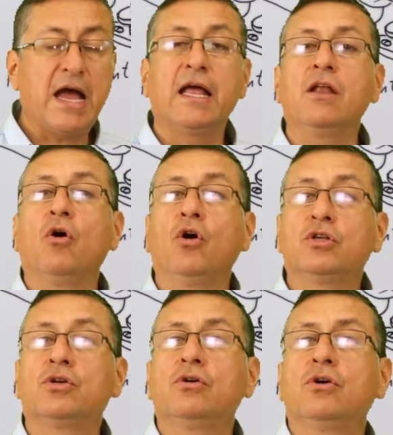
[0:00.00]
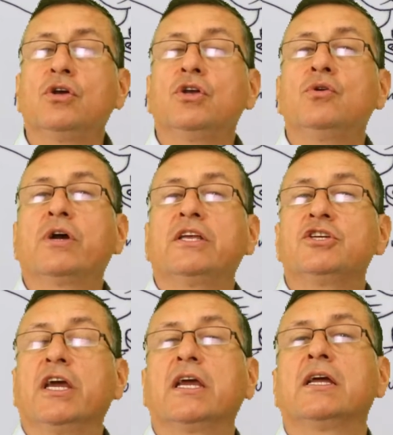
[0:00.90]
and also you can
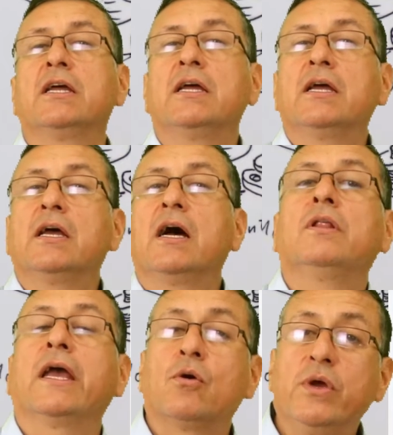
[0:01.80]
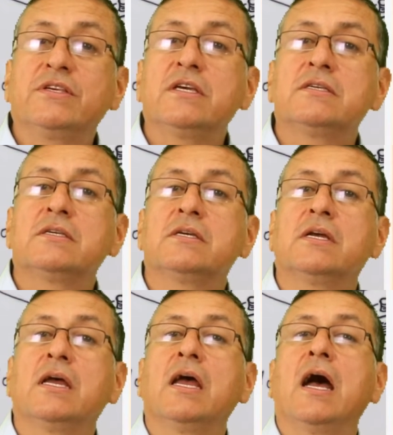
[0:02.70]
check the quizzes
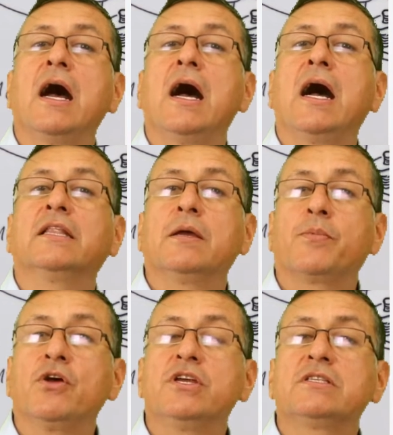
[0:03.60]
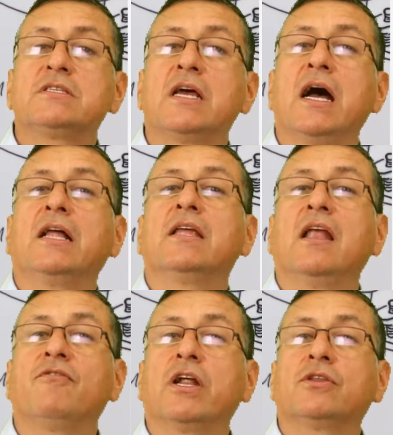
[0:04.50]
and the projects and the
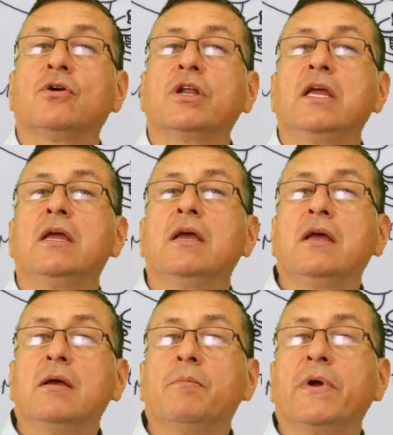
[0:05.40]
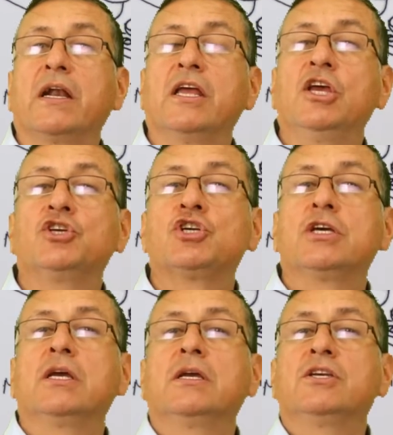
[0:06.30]
laboratory per each